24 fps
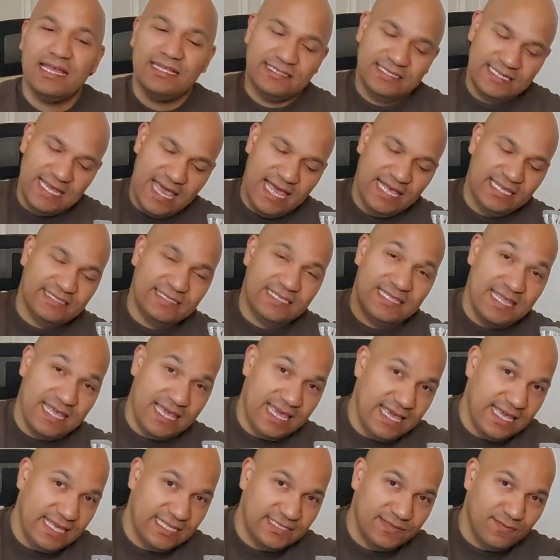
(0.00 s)
takes
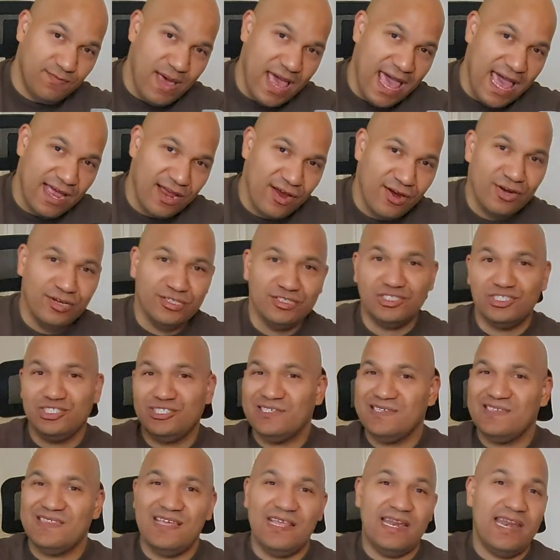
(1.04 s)
these bangers
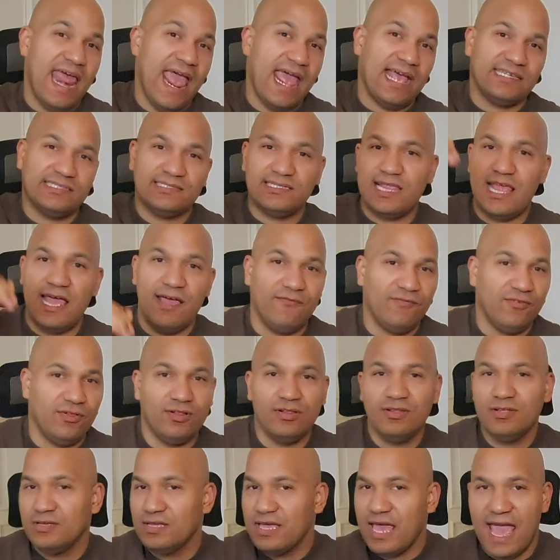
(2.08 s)
to the next
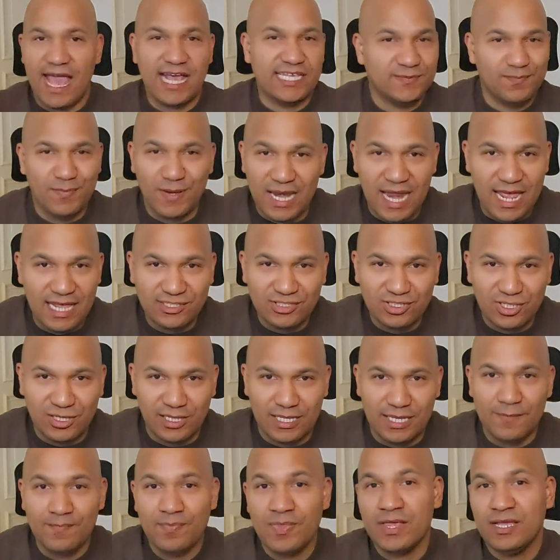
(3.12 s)
level
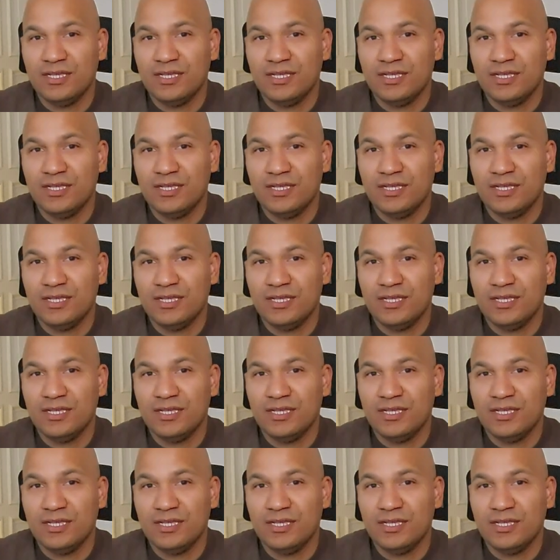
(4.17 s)
exponentially.